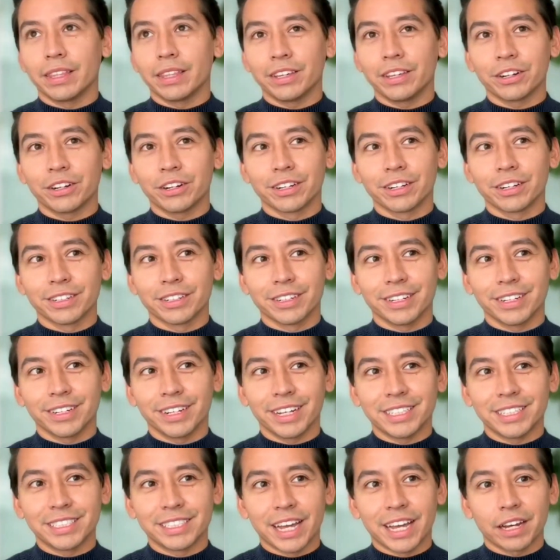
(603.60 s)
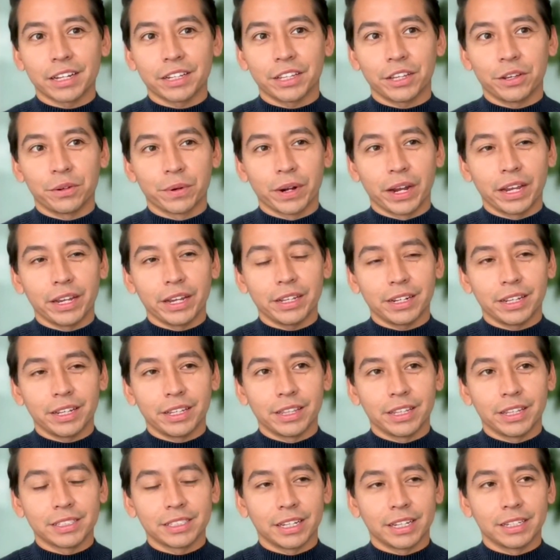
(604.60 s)
you're exactly right in
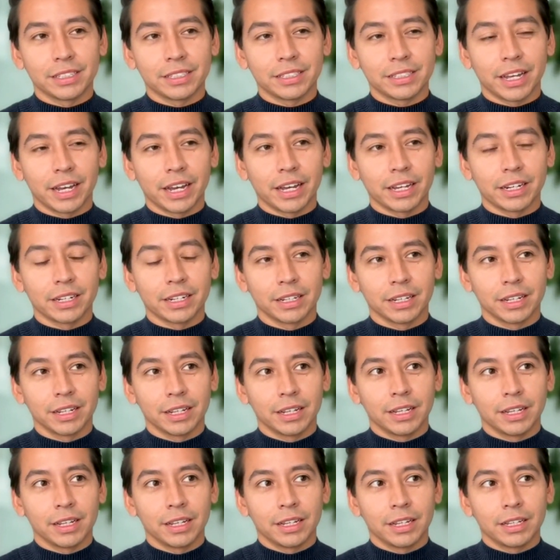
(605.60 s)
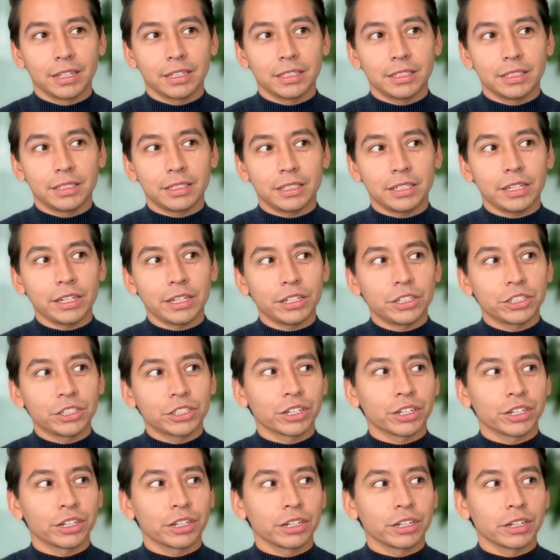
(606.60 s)
the sense that
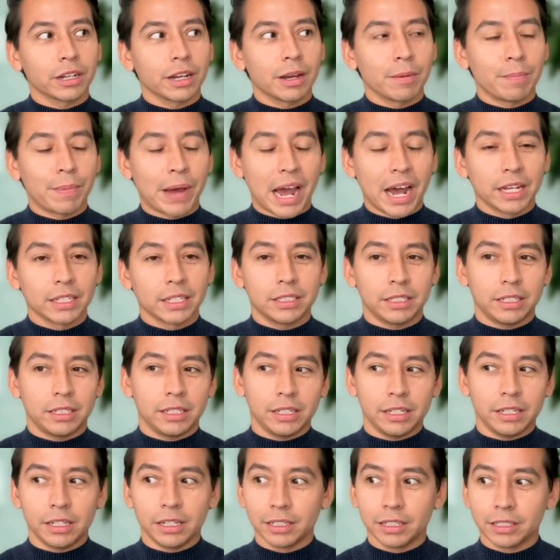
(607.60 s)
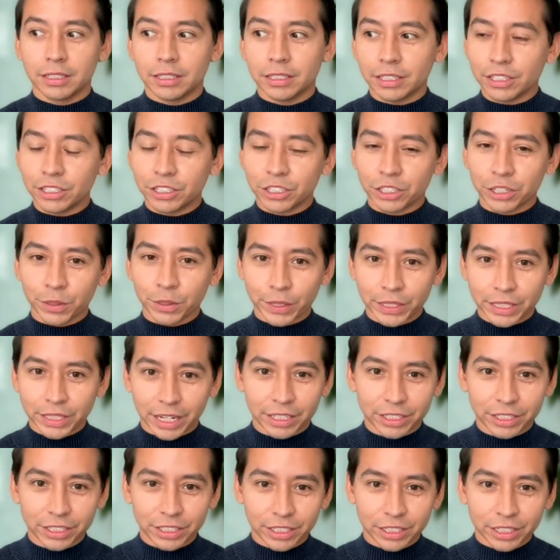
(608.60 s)
teacher capacity, teacher
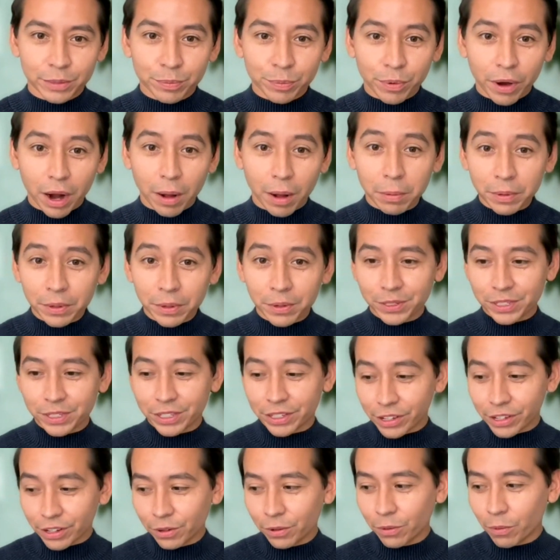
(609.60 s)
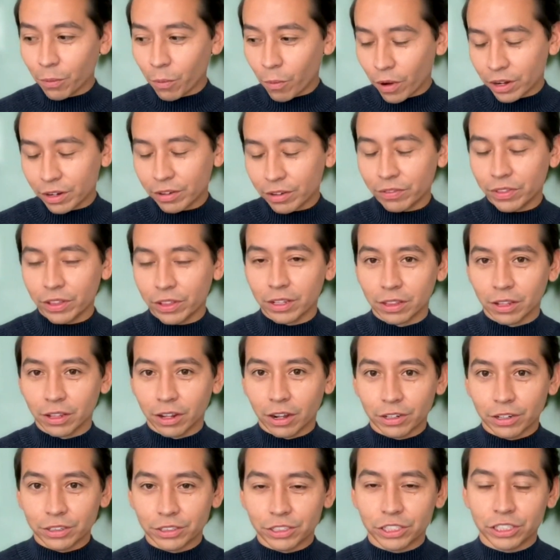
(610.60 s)
retention is probably still one of the
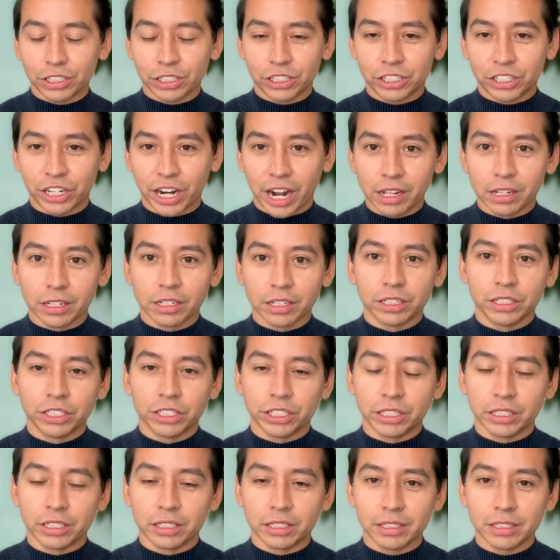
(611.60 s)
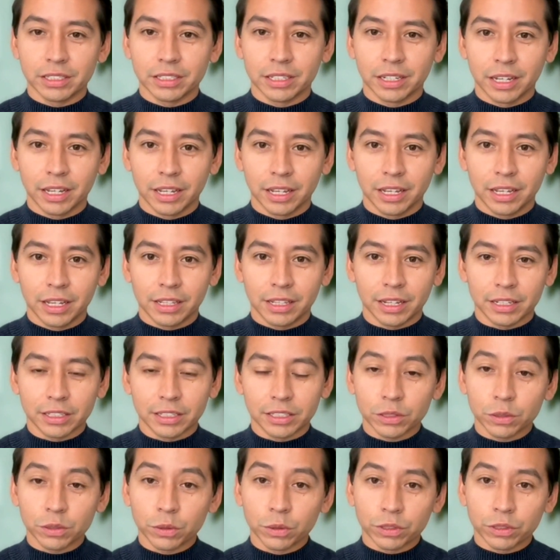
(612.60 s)
largest challenges that
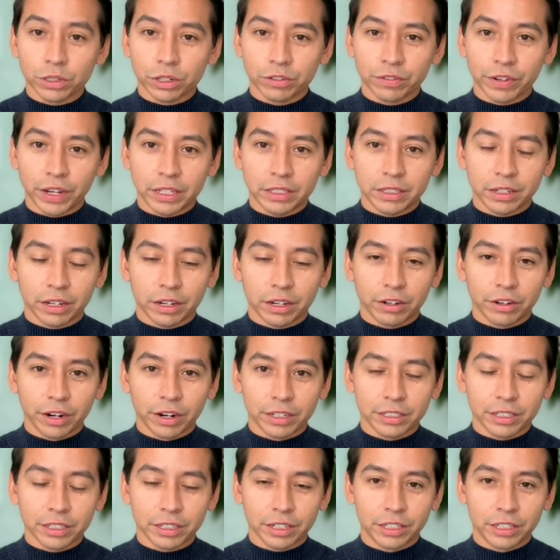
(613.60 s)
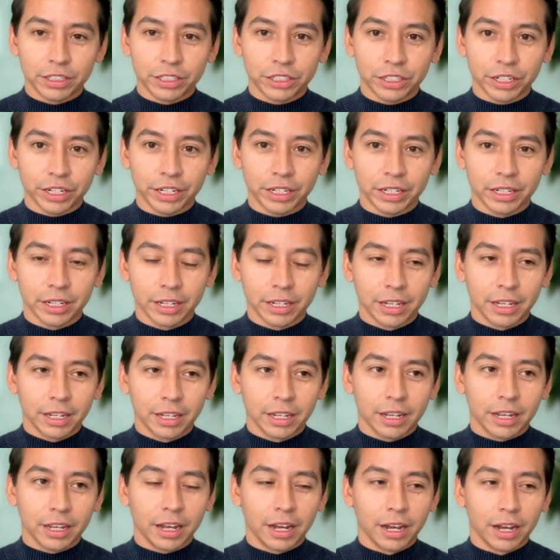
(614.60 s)
schools are facing across the country.
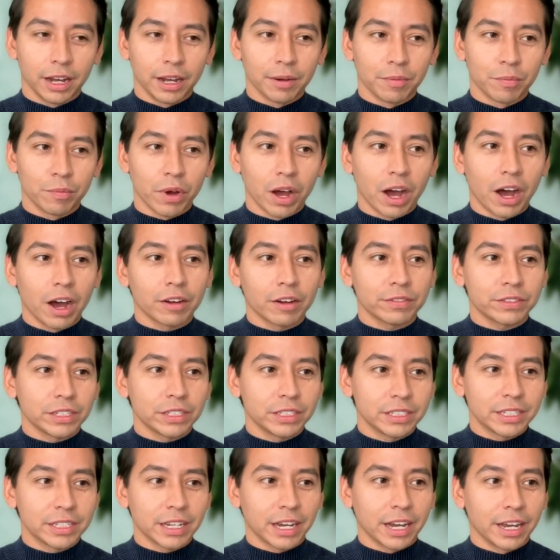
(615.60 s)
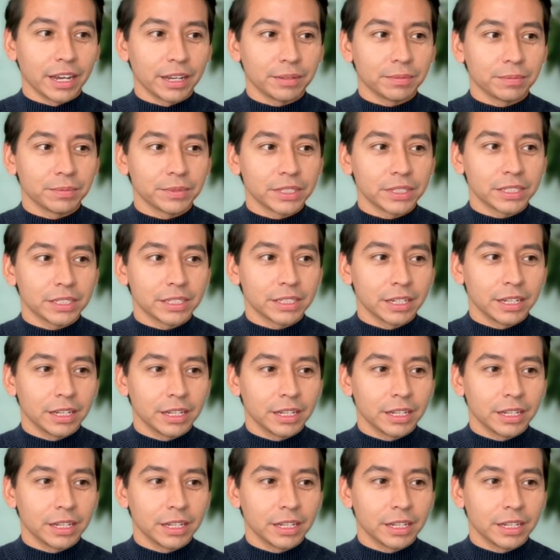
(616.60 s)
Oftentimes,